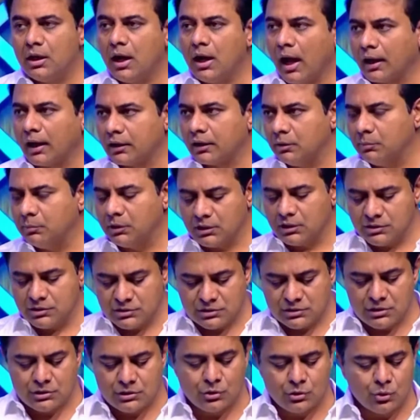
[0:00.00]
academic
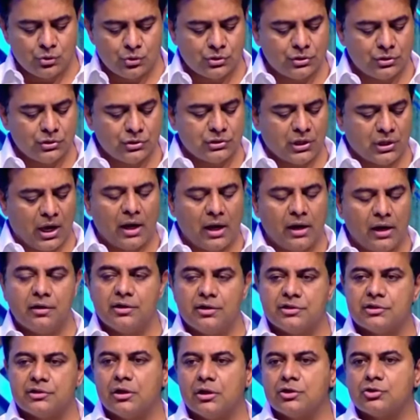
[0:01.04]
institutions and
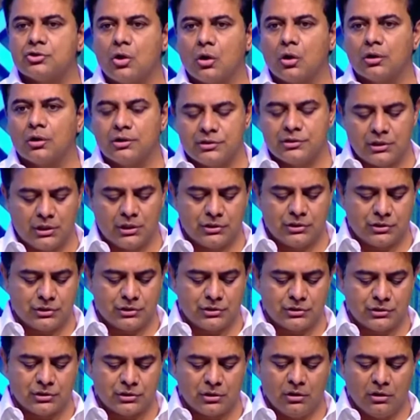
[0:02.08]
research organizations
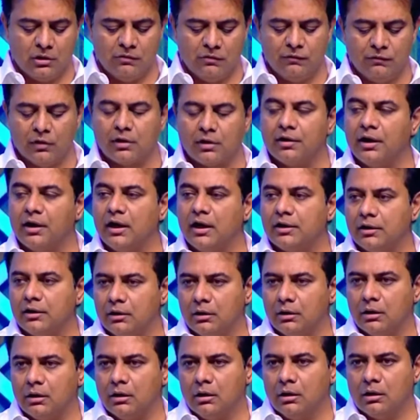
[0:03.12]
for creating
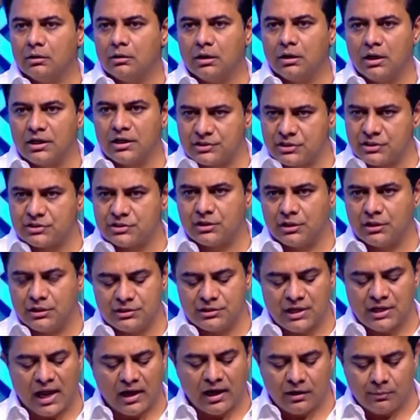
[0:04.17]
the necessary
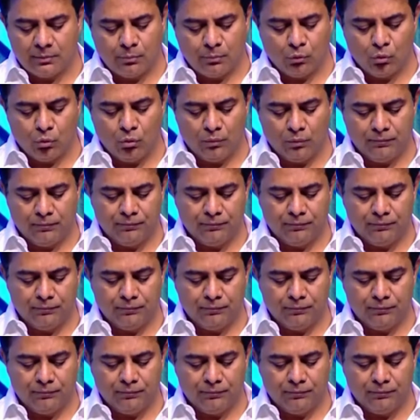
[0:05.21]
talent pool.